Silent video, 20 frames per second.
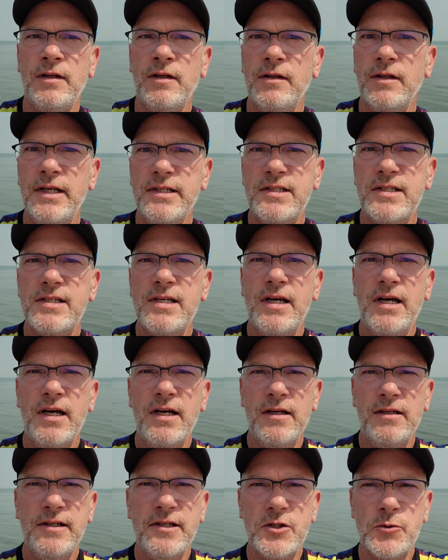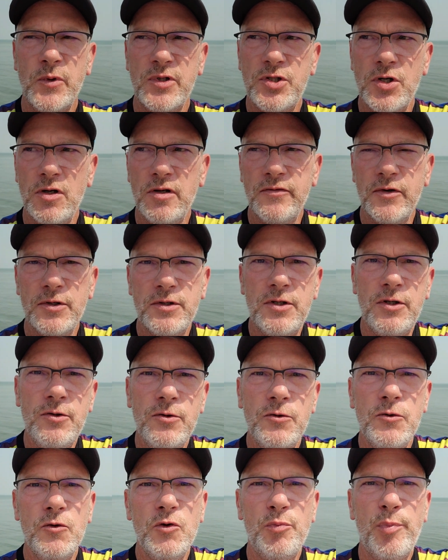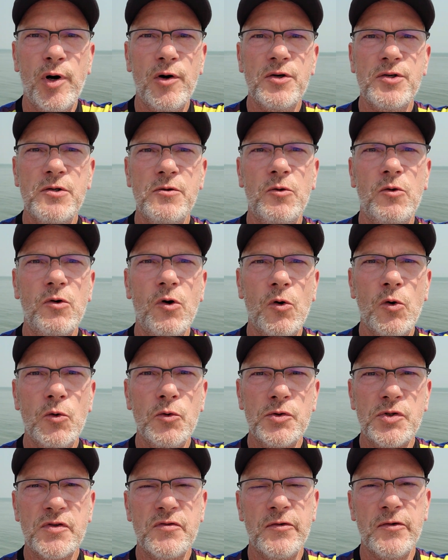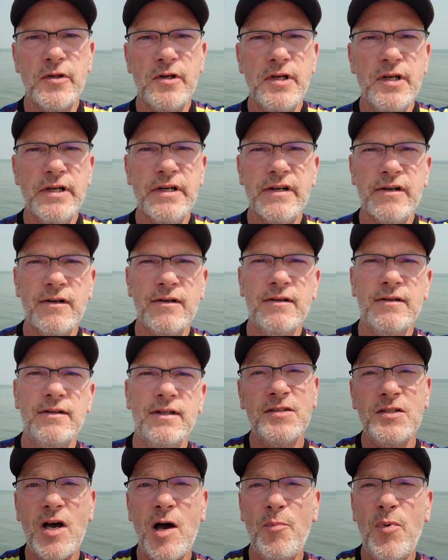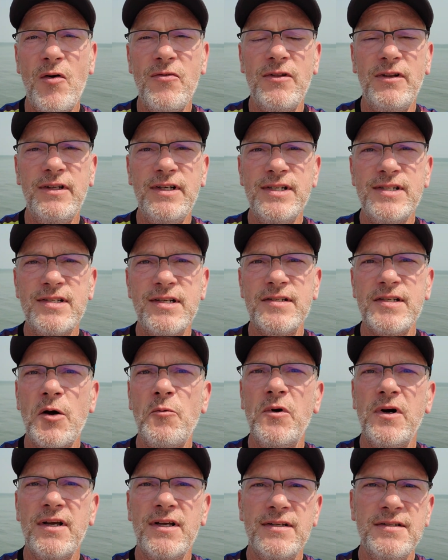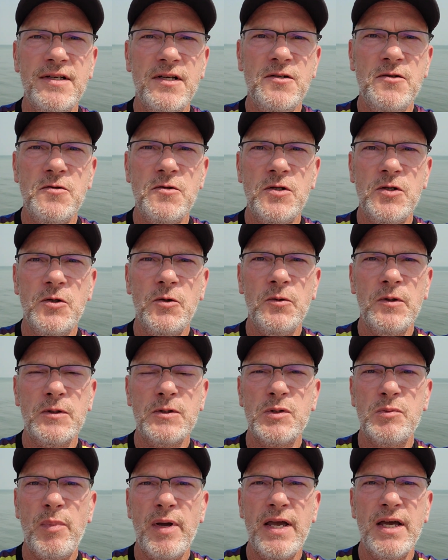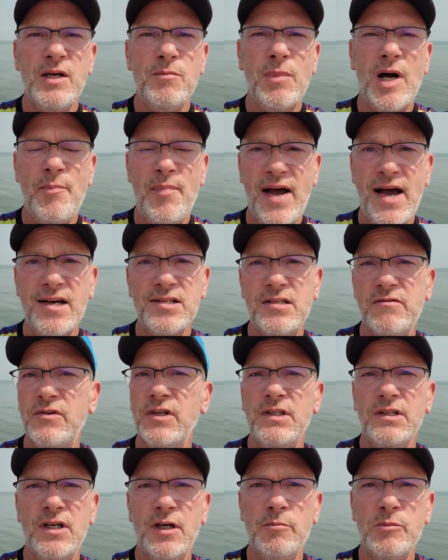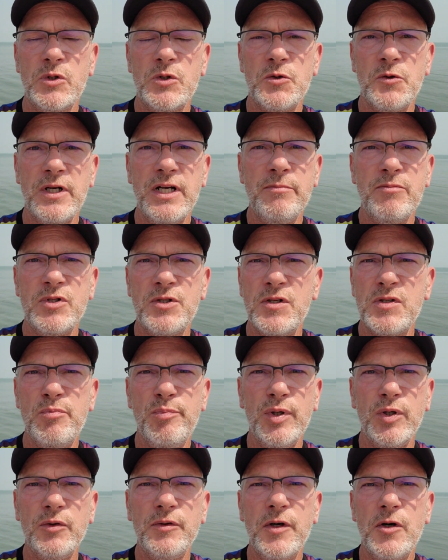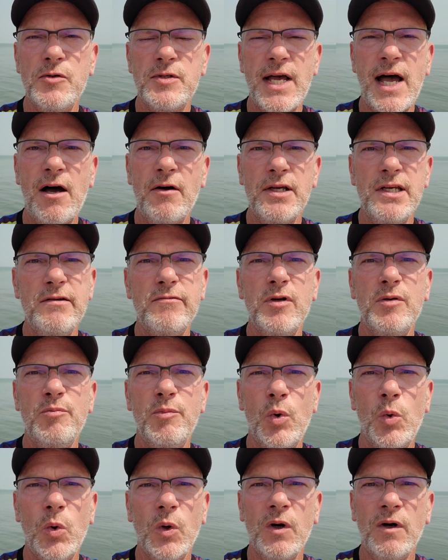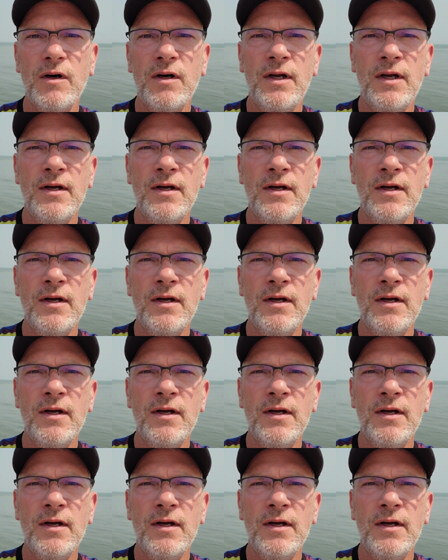Let's switch over to personal goals for the year. Top on the list is I want to continue to expand my passive income streams, just build those out even more.